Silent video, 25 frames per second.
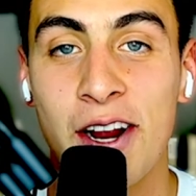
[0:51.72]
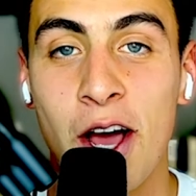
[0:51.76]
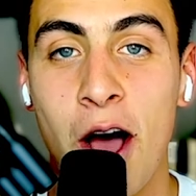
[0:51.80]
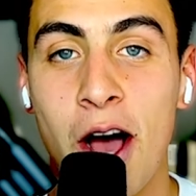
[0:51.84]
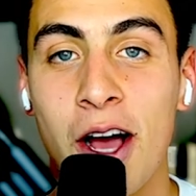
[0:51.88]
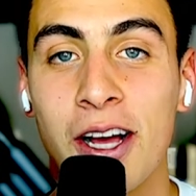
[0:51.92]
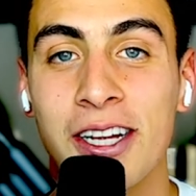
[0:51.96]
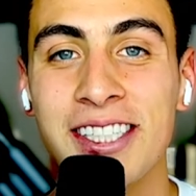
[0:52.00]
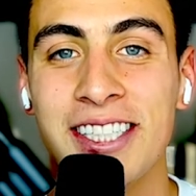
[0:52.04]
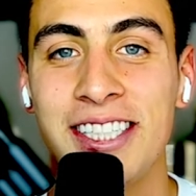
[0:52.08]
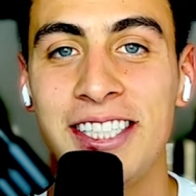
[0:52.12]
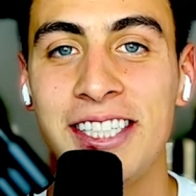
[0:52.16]

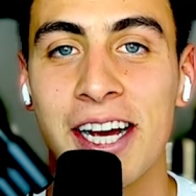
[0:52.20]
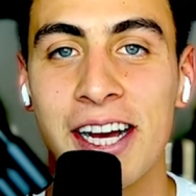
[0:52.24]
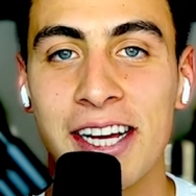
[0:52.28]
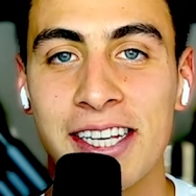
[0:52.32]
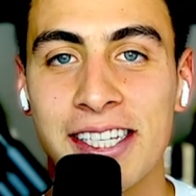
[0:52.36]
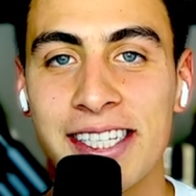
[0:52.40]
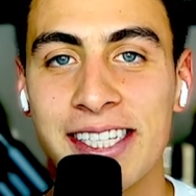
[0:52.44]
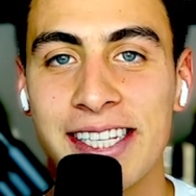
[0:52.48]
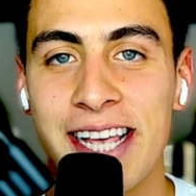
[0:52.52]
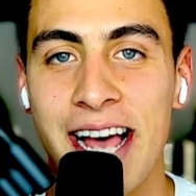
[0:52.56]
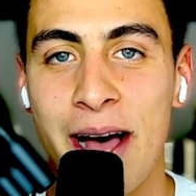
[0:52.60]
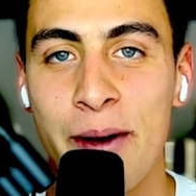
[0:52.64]
on
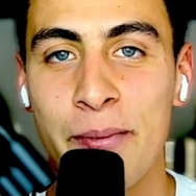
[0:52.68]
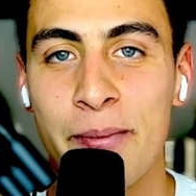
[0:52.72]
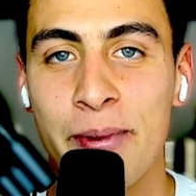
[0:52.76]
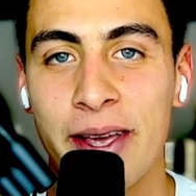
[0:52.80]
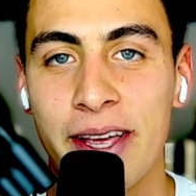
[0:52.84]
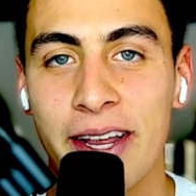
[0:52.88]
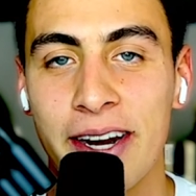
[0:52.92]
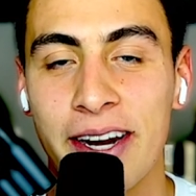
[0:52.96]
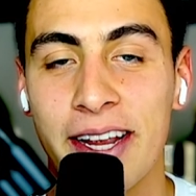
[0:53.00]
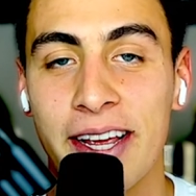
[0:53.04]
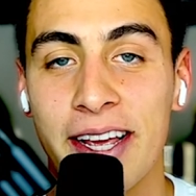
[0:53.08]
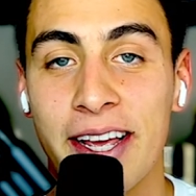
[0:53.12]
Just Tap
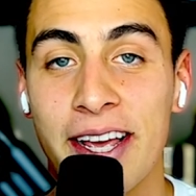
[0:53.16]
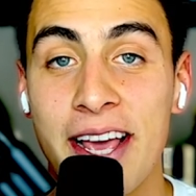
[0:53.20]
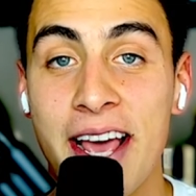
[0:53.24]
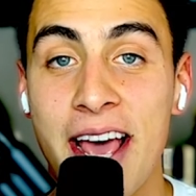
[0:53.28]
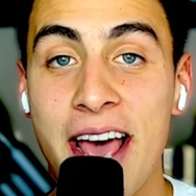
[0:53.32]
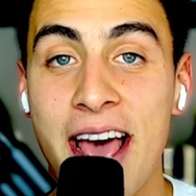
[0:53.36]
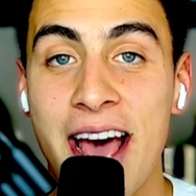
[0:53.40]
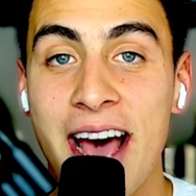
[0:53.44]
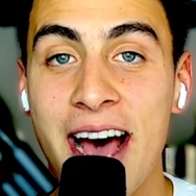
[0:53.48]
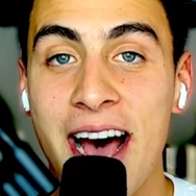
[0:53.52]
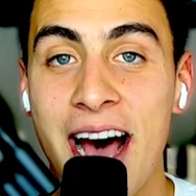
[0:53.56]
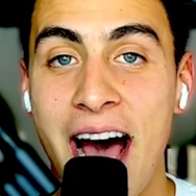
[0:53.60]
In.
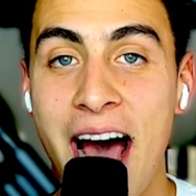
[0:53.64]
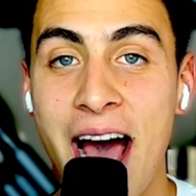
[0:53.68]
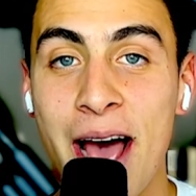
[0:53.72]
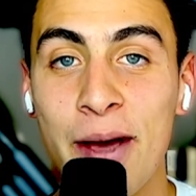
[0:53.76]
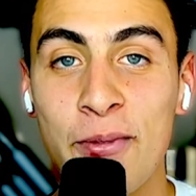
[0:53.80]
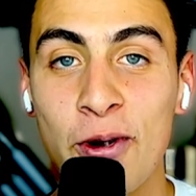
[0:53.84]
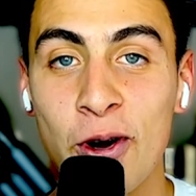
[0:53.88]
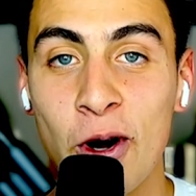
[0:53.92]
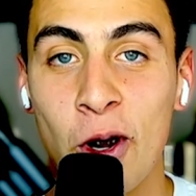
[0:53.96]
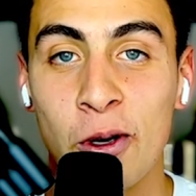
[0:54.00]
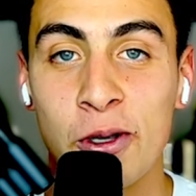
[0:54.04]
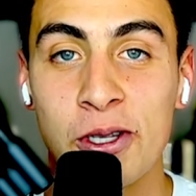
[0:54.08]
I'm
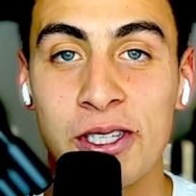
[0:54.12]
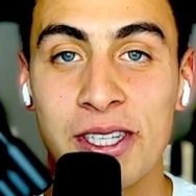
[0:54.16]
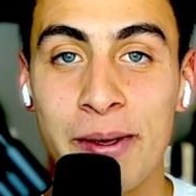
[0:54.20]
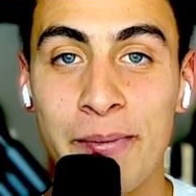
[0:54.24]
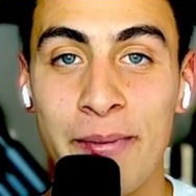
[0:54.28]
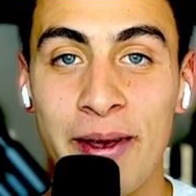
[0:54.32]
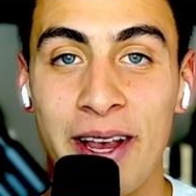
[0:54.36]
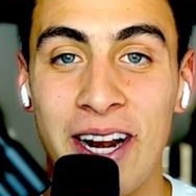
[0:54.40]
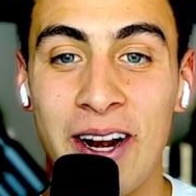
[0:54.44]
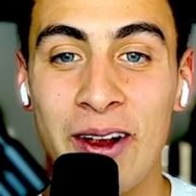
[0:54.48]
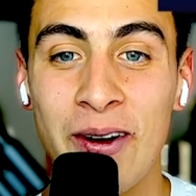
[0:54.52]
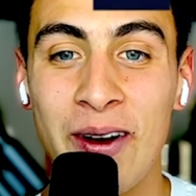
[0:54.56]
your host,
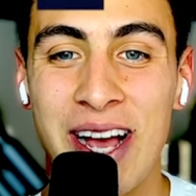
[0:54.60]
Emilio,